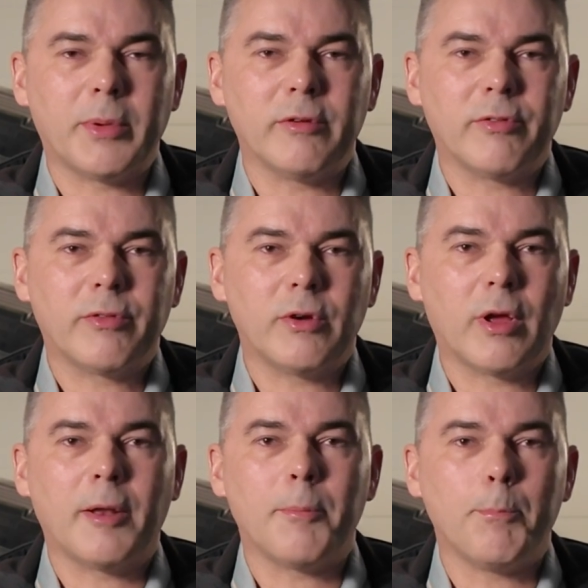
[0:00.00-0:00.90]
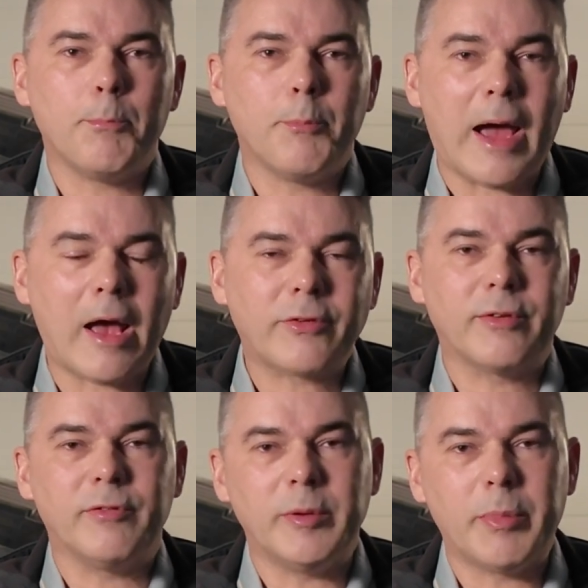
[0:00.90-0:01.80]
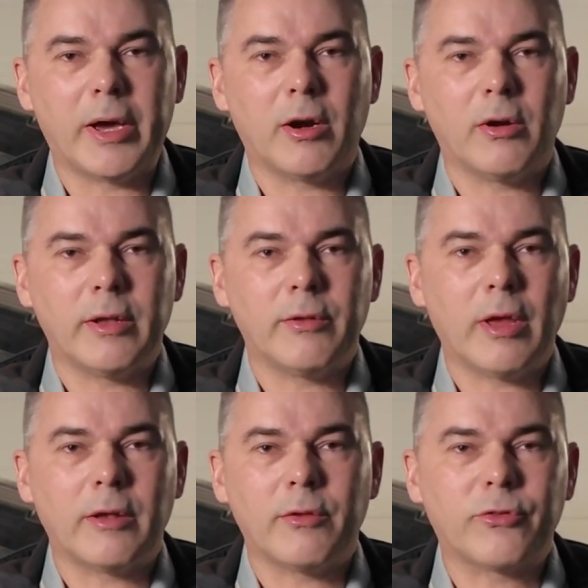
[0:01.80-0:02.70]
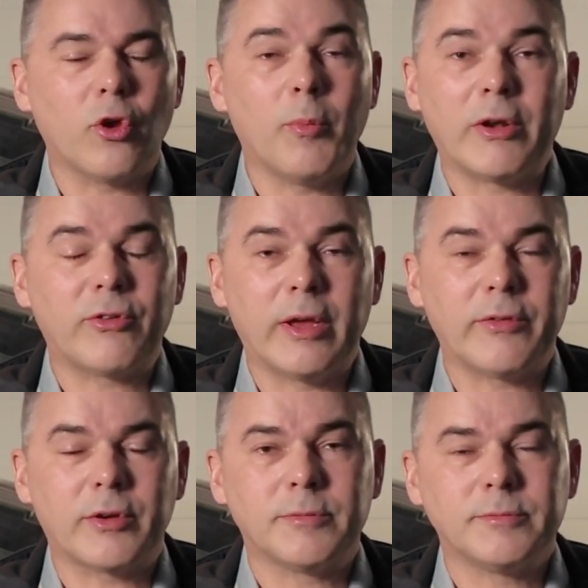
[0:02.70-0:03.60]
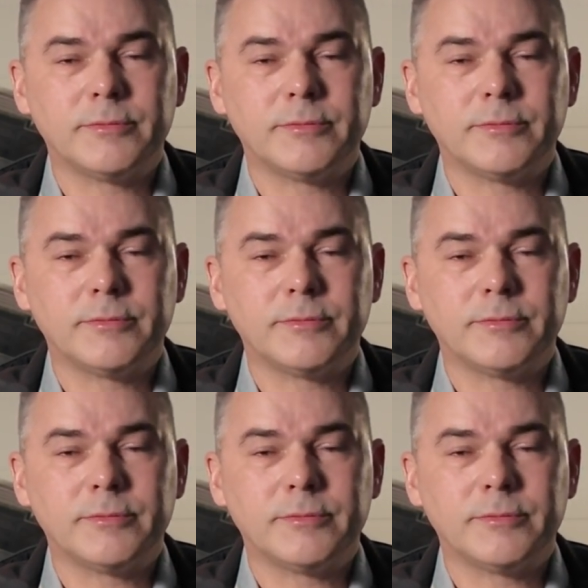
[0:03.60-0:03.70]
above. They're not massively better and so much nicer.